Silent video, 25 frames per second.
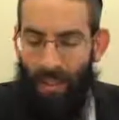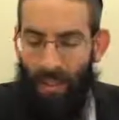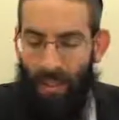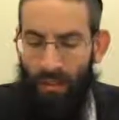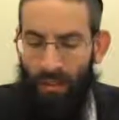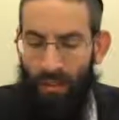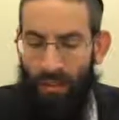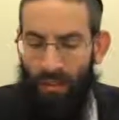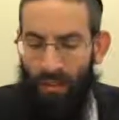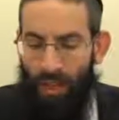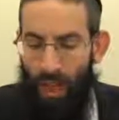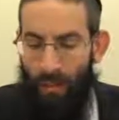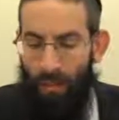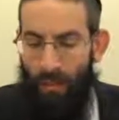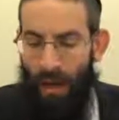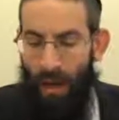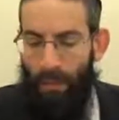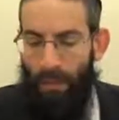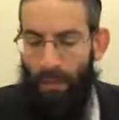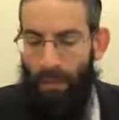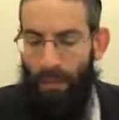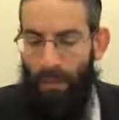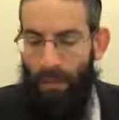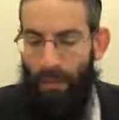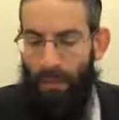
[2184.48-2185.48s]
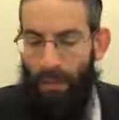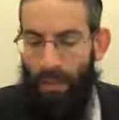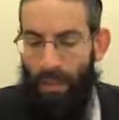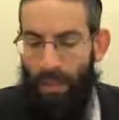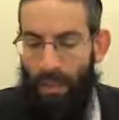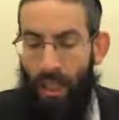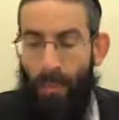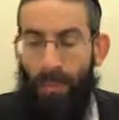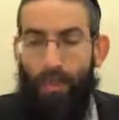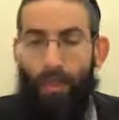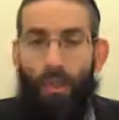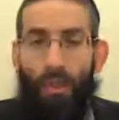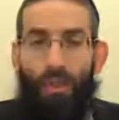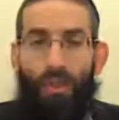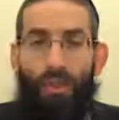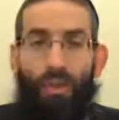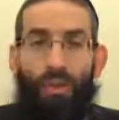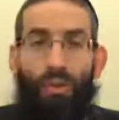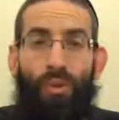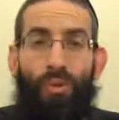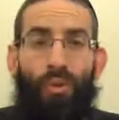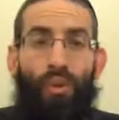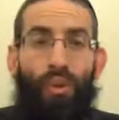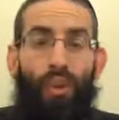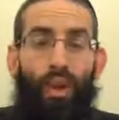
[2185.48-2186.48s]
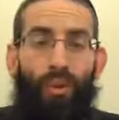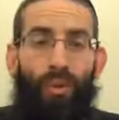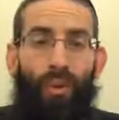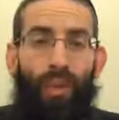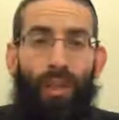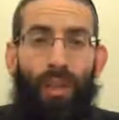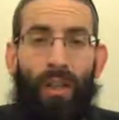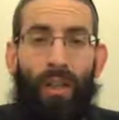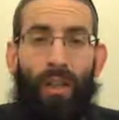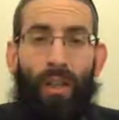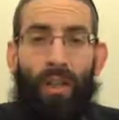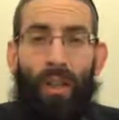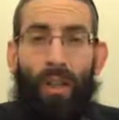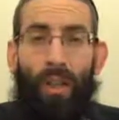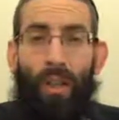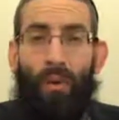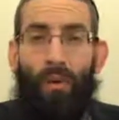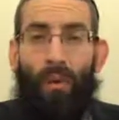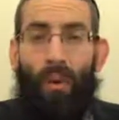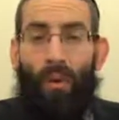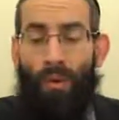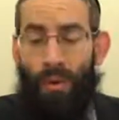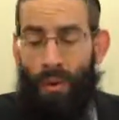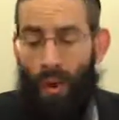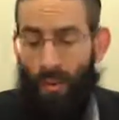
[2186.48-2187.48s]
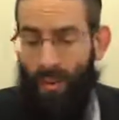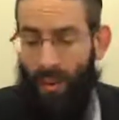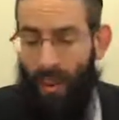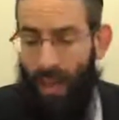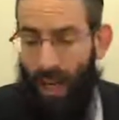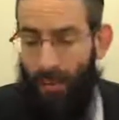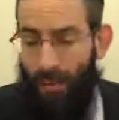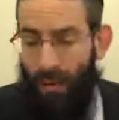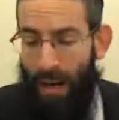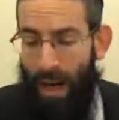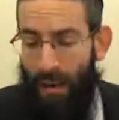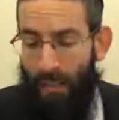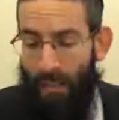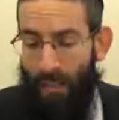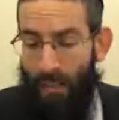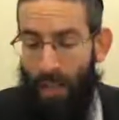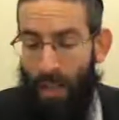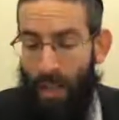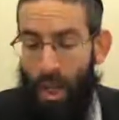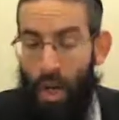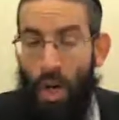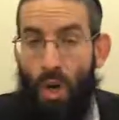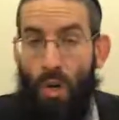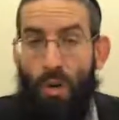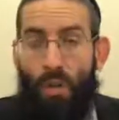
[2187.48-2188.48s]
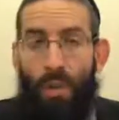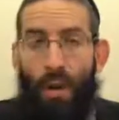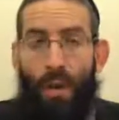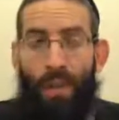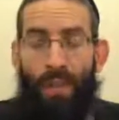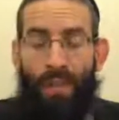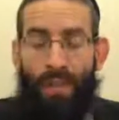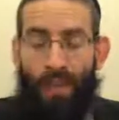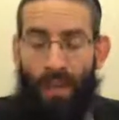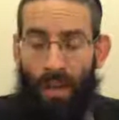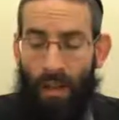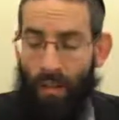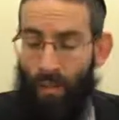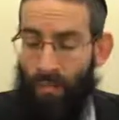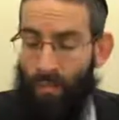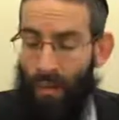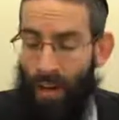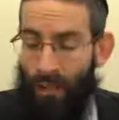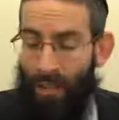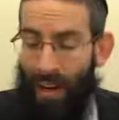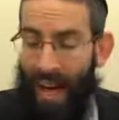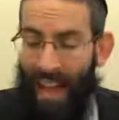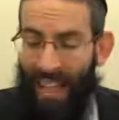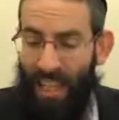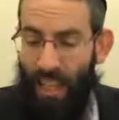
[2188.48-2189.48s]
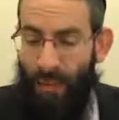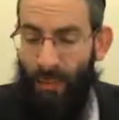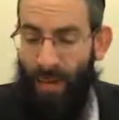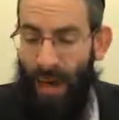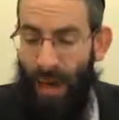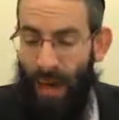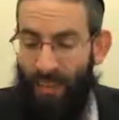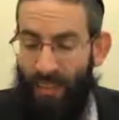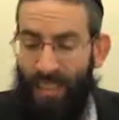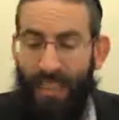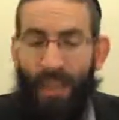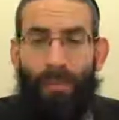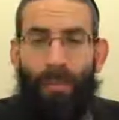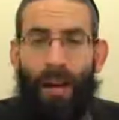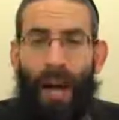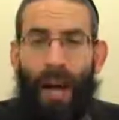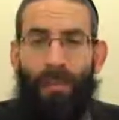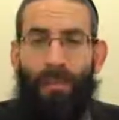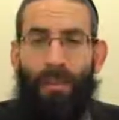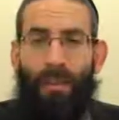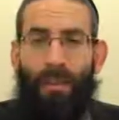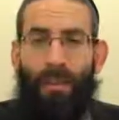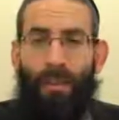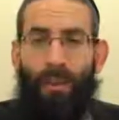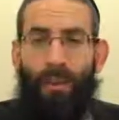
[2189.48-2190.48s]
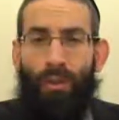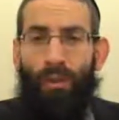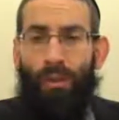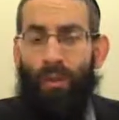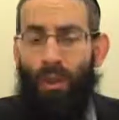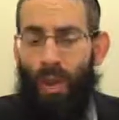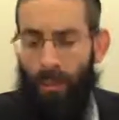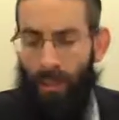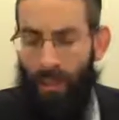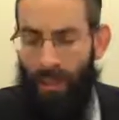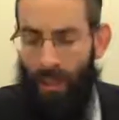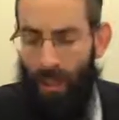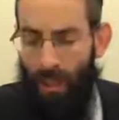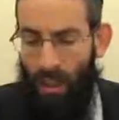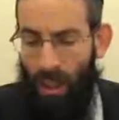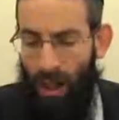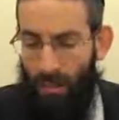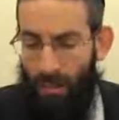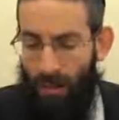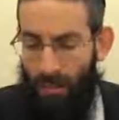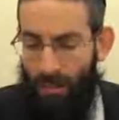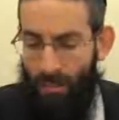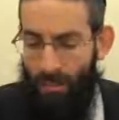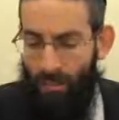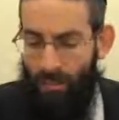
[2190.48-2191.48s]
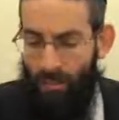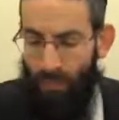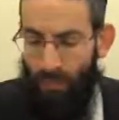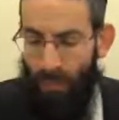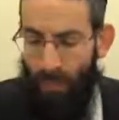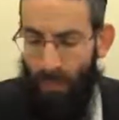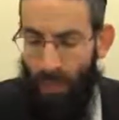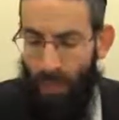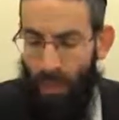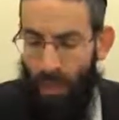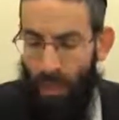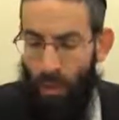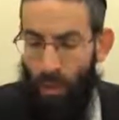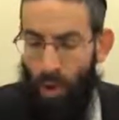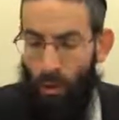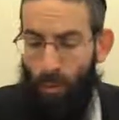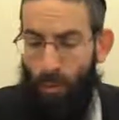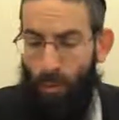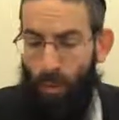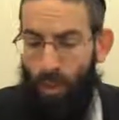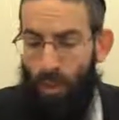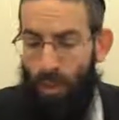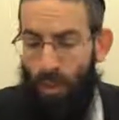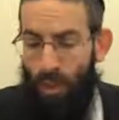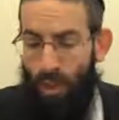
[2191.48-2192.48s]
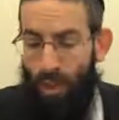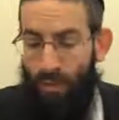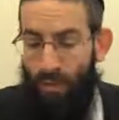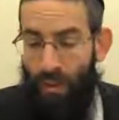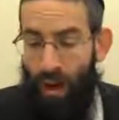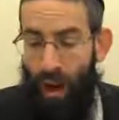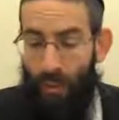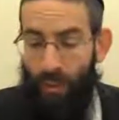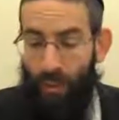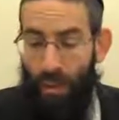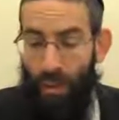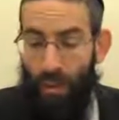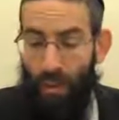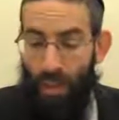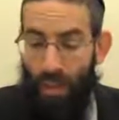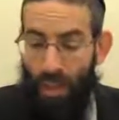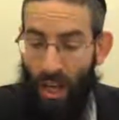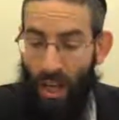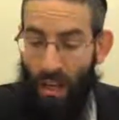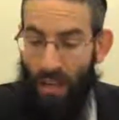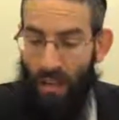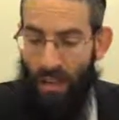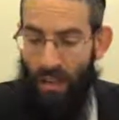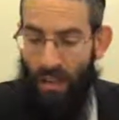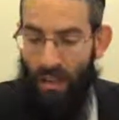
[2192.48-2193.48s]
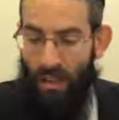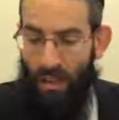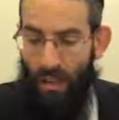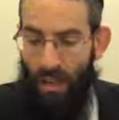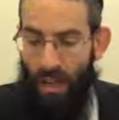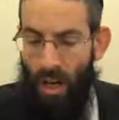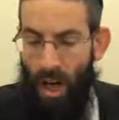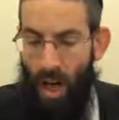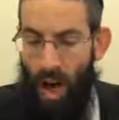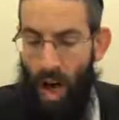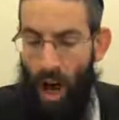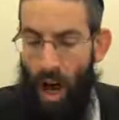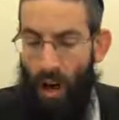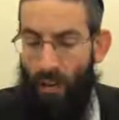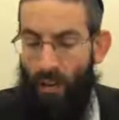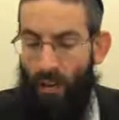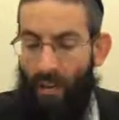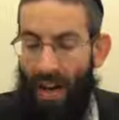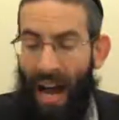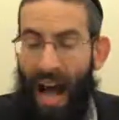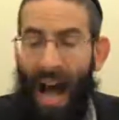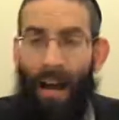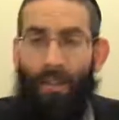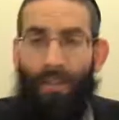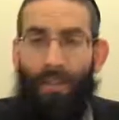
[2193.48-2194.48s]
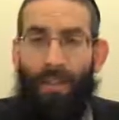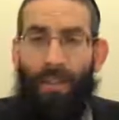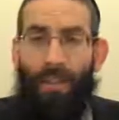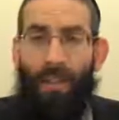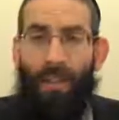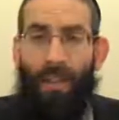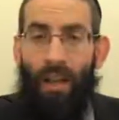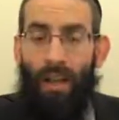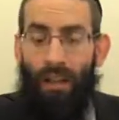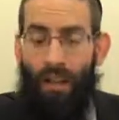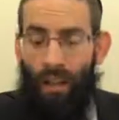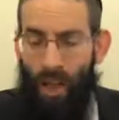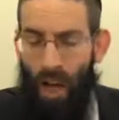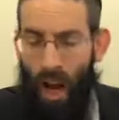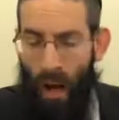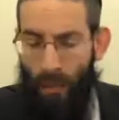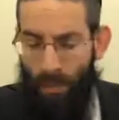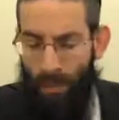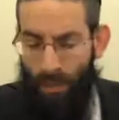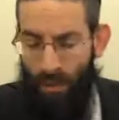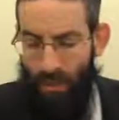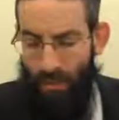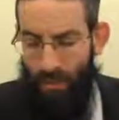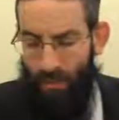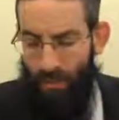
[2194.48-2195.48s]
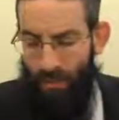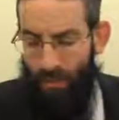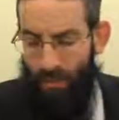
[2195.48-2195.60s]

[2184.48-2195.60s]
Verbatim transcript: Rav Chi Bar Avin. They produced two children. One was Rav Chi Bar Avin, one was Rav Yidi Bar Avin. There were two Talmid Chachamim that were produced from, that were sons of Rav Avin the carpenter.